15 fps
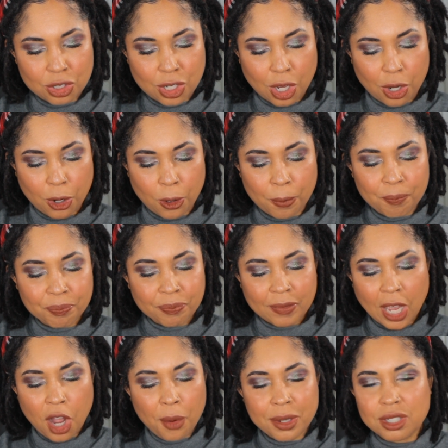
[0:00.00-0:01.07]
So
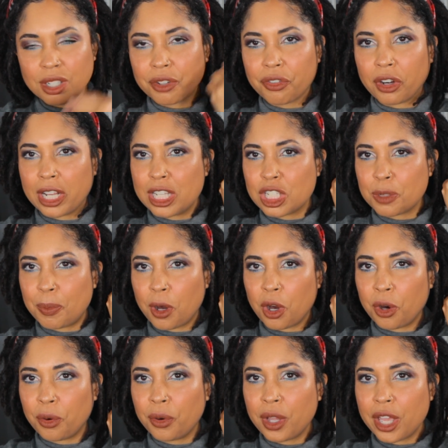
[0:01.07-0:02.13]
I always look for
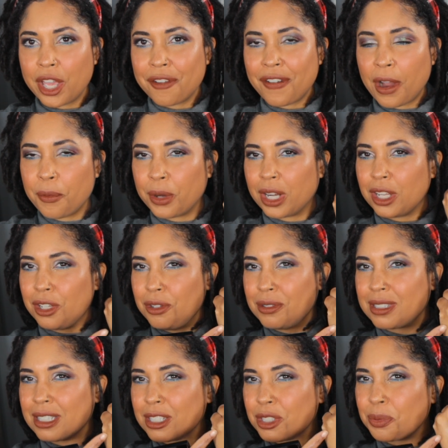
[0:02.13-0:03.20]
inspo if I wanna
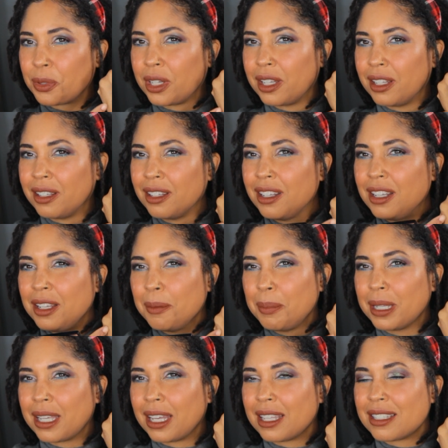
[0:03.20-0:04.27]
use this one
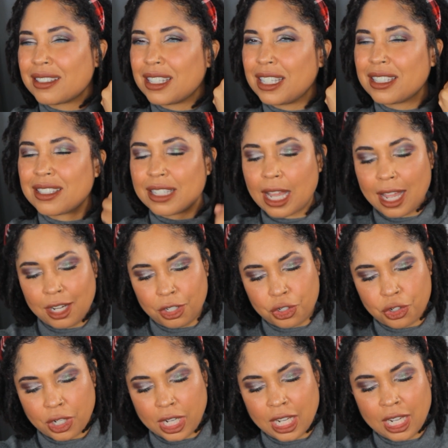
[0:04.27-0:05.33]
because it's kind of
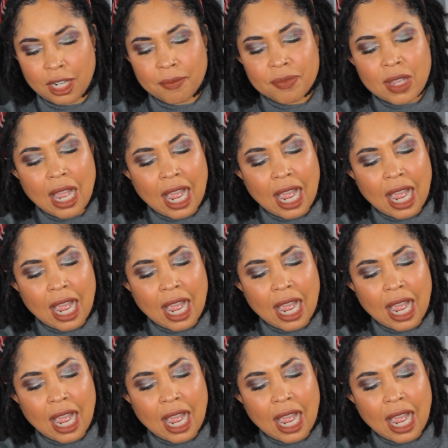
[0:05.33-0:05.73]
tricky.